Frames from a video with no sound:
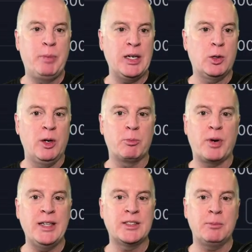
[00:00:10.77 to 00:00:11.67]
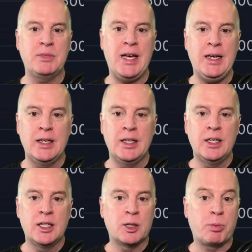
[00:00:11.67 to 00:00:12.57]
Bitcoin price update.
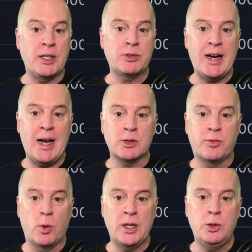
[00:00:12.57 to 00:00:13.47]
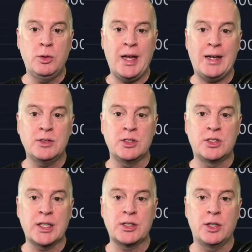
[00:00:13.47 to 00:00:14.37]
The price right now is
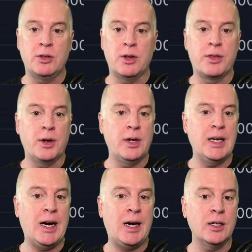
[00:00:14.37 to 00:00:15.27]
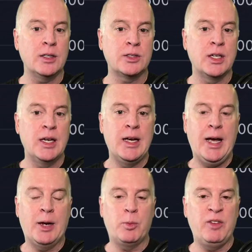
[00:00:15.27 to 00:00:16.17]
$42,630,
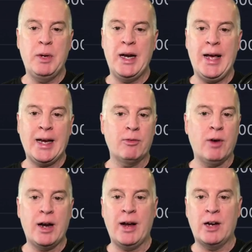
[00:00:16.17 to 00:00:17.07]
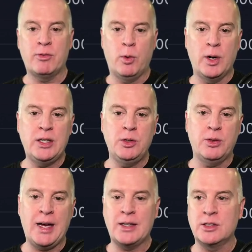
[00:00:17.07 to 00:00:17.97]
and we've been hanging right around
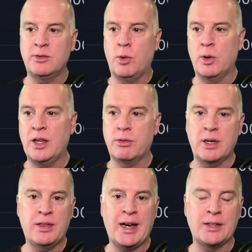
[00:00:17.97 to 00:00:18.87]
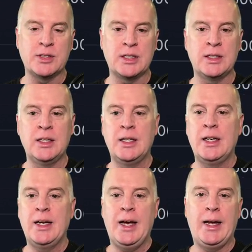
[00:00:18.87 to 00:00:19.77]
$42,000, $43,000,
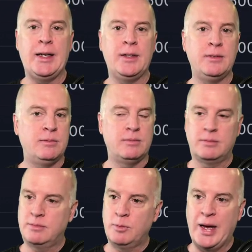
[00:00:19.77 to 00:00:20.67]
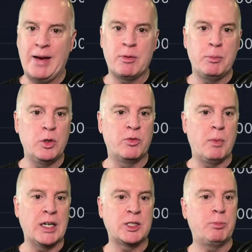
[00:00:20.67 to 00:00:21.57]
and we haven't moved
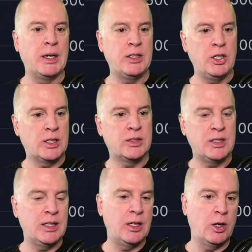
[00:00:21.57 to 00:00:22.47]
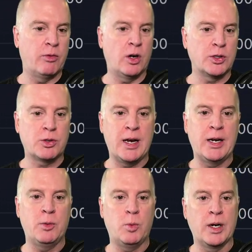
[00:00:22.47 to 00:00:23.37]
much, but you could see the overall
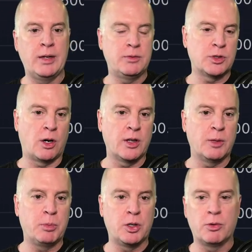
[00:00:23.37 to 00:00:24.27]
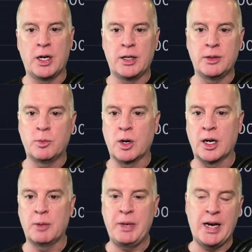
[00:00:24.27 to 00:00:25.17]
trend. We started the bull run. We're going
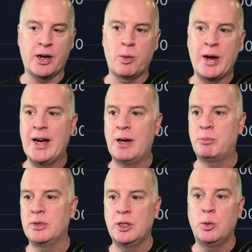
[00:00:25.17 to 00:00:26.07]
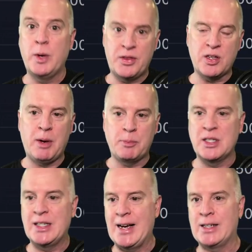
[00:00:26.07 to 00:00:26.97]
to be on our way up with some ups
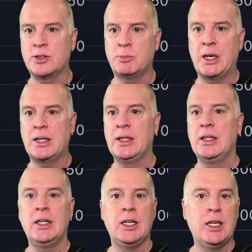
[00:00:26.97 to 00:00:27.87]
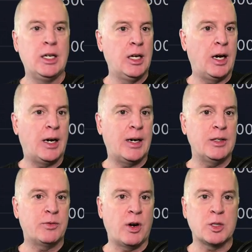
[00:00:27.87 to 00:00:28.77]
and downs, but
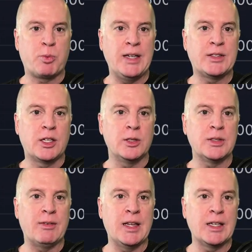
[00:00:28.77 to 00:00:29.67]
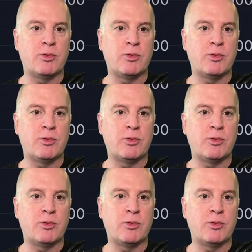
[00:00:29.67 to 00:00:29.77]
as far as price goes, everything's